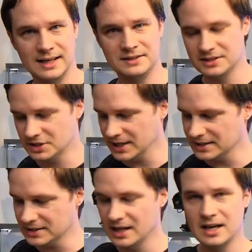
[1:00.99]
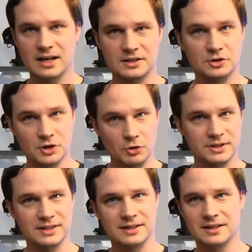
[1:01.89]
It's just, you
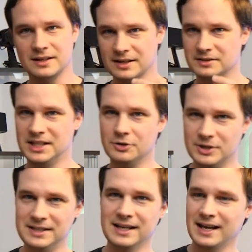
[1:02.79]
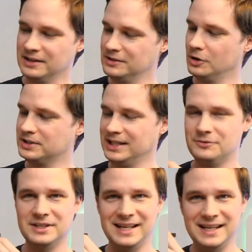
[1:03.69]
don't theoretically not
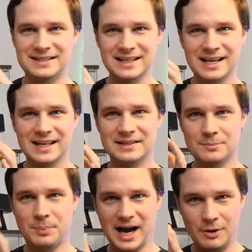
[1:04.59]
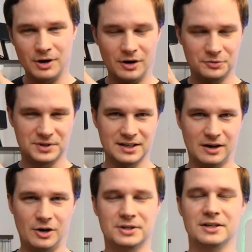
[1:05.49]
even need the power of
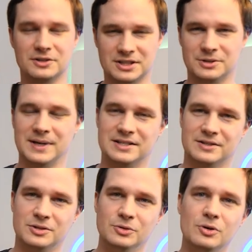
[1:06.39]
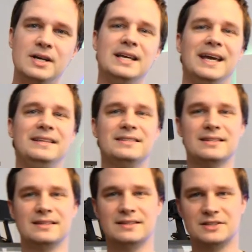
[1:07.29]
the Oculus Quest 2.
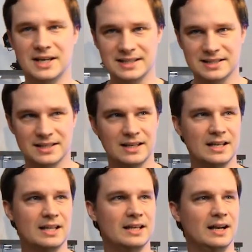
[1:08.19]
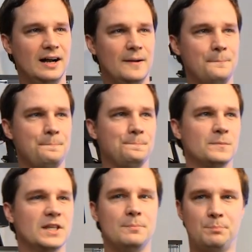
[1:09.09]
It's just
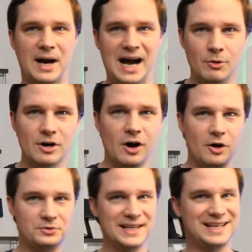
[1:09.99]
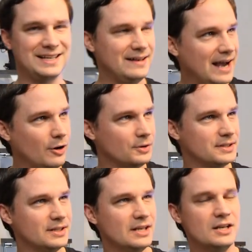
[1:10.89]
the power of the cloud.